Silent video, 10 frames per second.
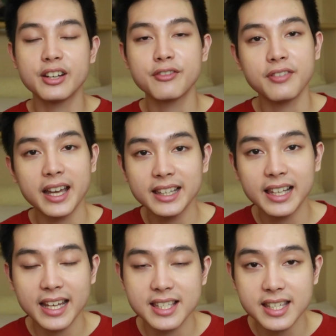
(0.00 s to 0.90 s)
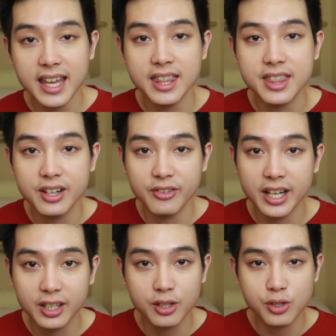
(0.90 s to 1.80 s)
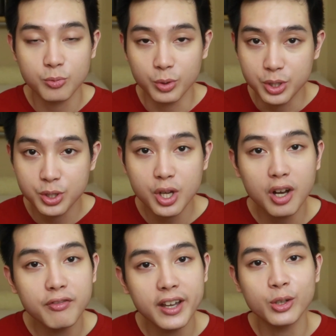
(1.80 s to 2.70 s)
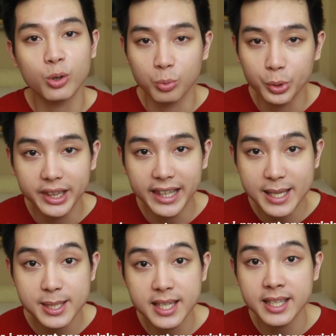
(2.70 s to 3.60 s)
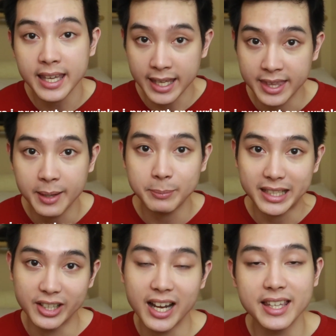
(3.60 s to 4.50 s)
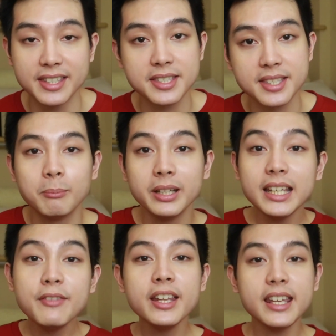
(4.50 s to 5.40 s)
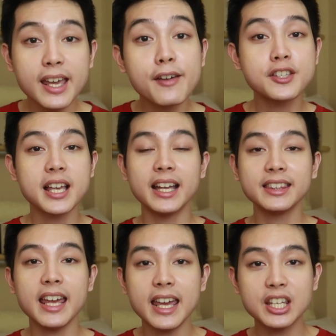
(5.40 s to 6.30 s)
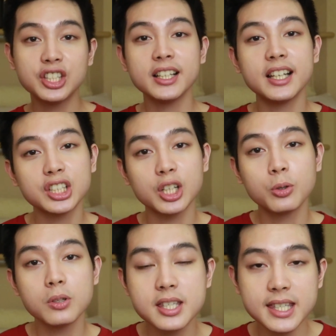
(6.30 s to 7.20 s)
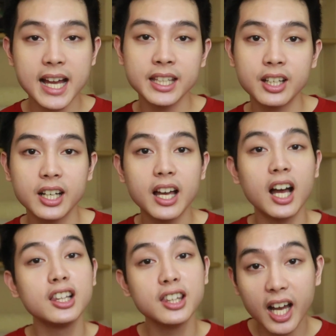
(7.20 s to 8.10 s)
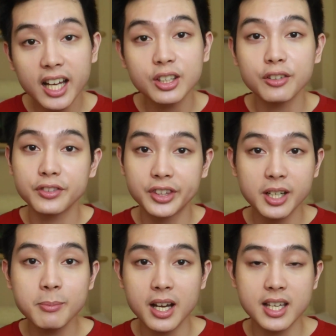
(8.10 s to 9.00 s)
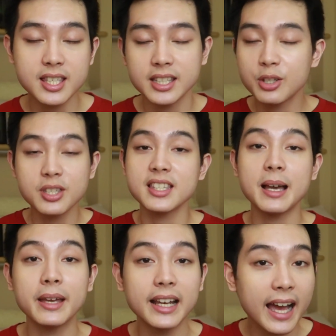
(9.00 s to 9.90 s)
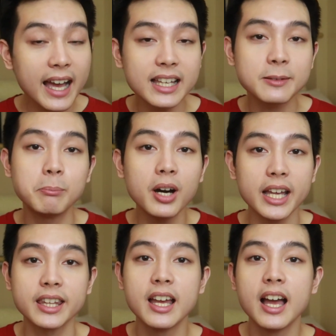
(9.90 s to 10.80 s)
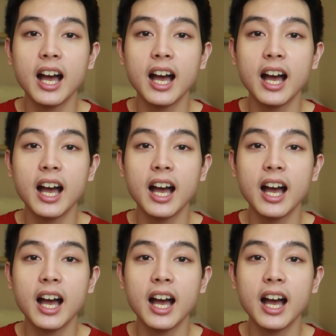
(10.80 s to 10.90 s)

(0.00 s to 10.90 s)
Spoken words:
their fine lines and their wrinkles would soften or would lessen in appearance. But even if sa anti-aging lang siya gold standard, a lot of dermas, hindi ko sinasabing lahat, but